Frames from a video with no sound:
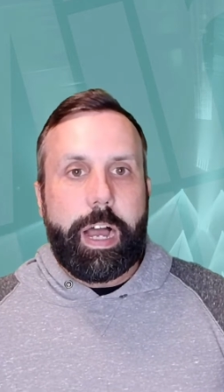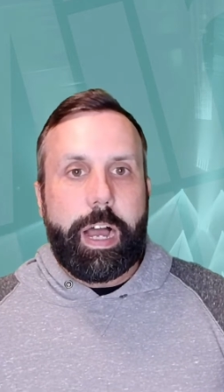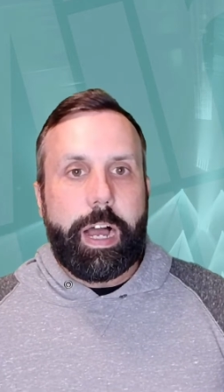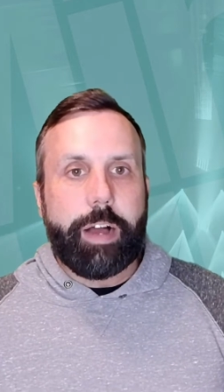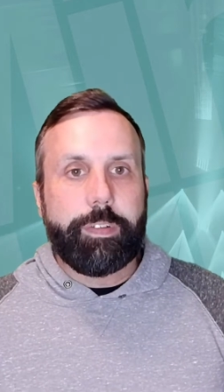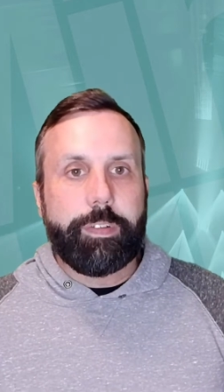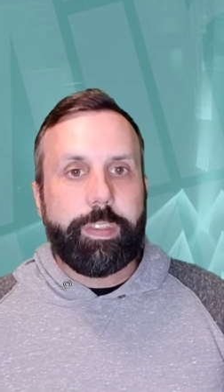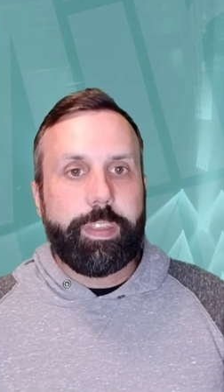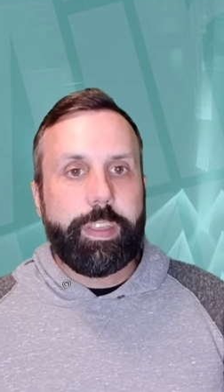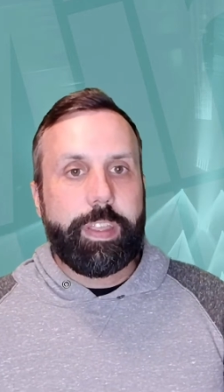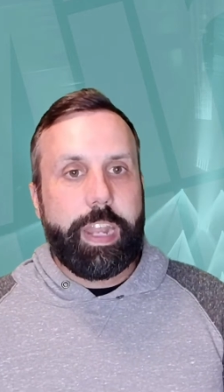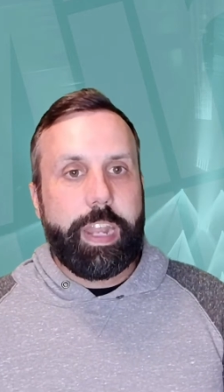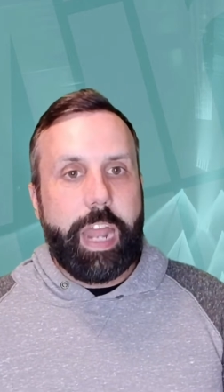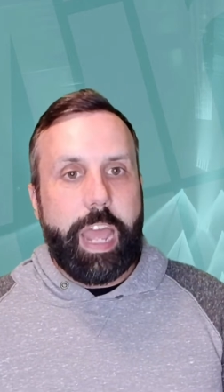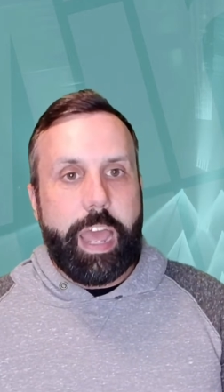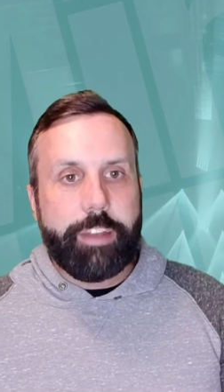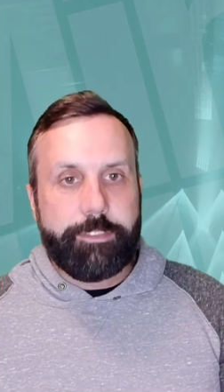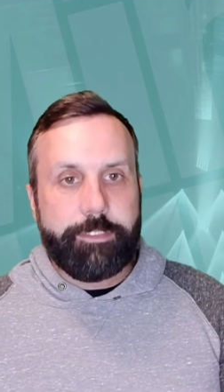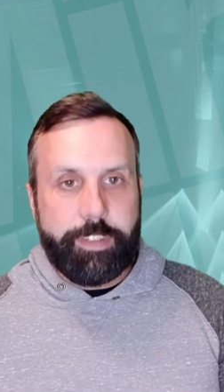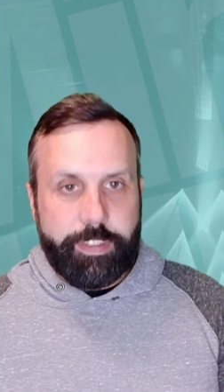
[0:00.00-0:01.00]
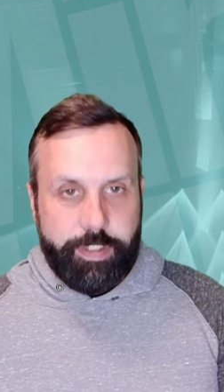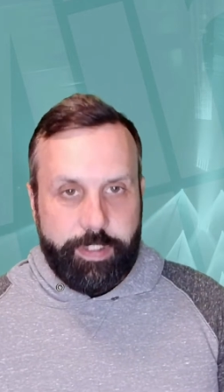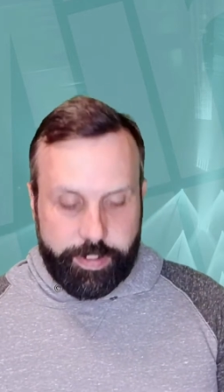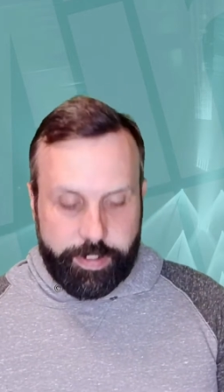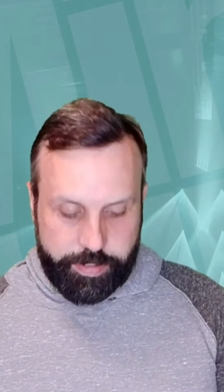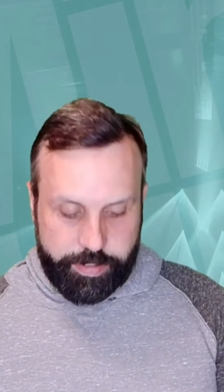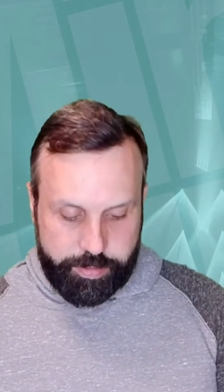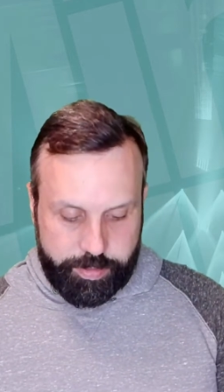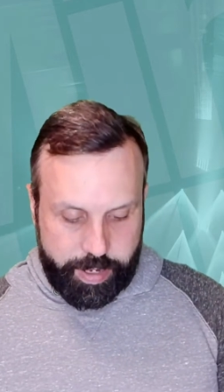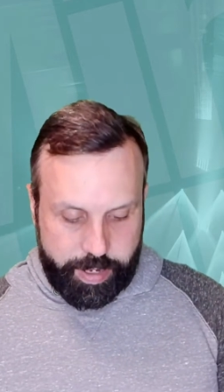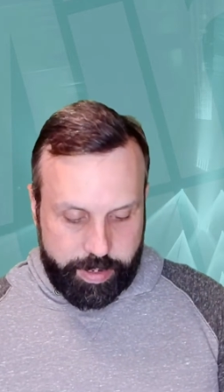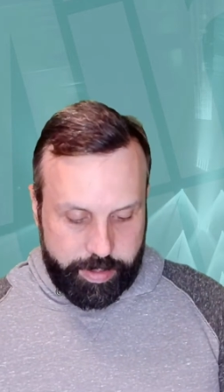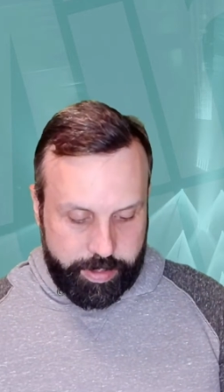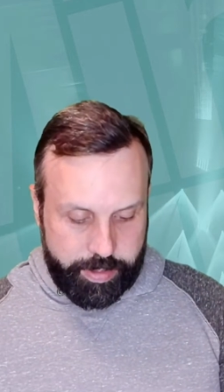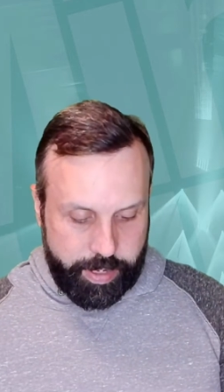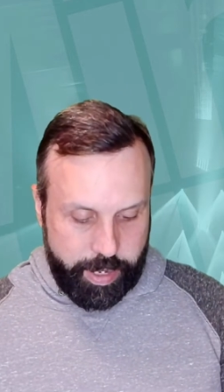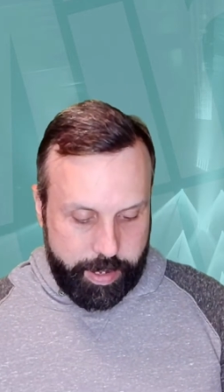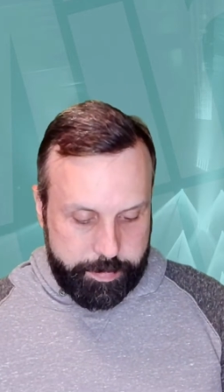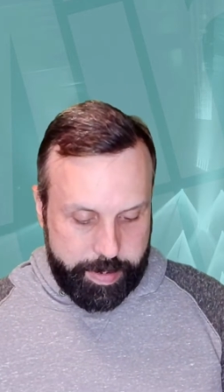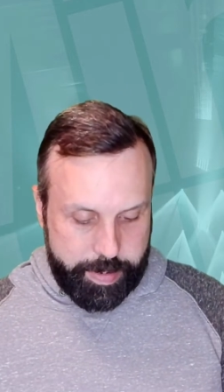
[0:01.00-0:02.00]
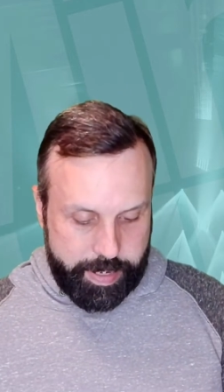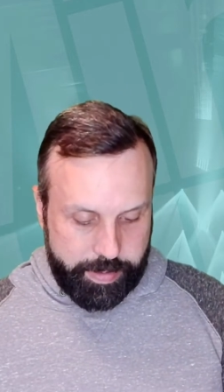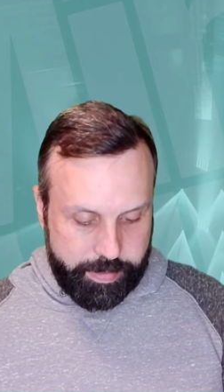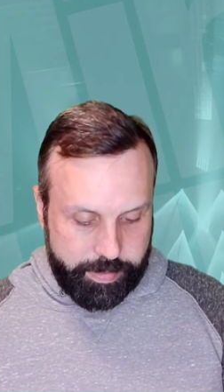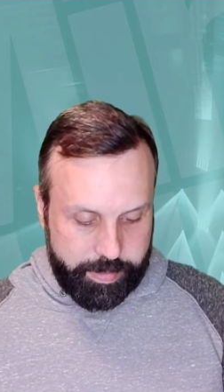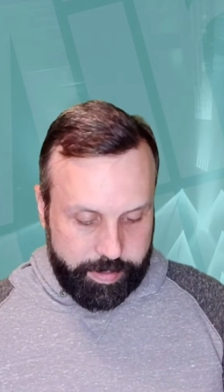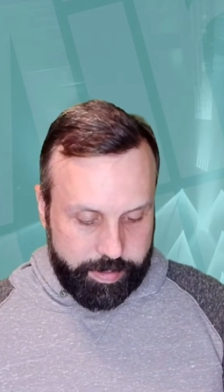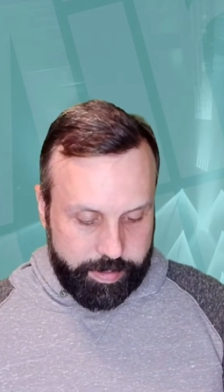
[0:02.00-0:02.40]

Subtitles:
You can add visitors straight into the database.